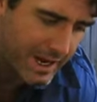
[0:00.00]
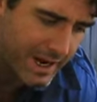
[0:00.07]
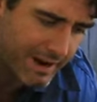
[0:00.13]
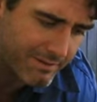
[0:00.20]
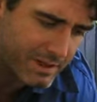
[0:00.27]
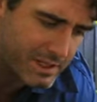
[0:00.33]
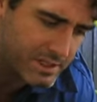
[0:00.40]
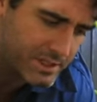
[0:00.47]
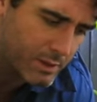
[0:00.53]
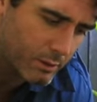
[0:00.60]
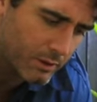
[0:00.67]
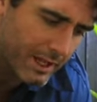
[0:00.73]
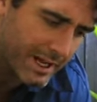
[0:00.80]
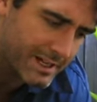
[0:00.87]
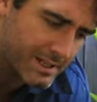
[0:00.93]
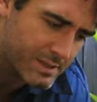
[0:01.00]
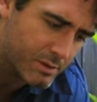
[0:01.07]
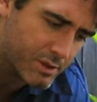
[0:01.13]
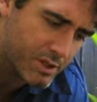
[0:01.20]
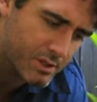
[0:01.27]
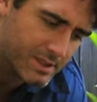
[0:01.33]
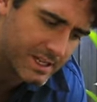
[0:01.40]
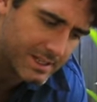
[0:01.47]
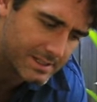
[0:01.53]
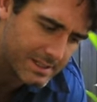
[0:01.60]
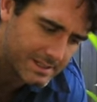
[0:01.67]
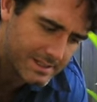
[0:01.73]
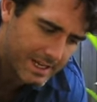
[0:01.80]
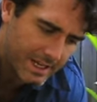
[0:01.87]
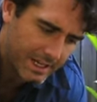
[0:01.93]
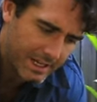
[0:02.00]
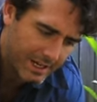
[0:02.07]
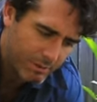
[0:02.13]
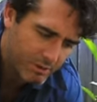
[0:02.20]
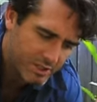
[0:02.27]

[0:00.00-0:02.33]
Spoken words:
I have these two lights, which are set to daylight,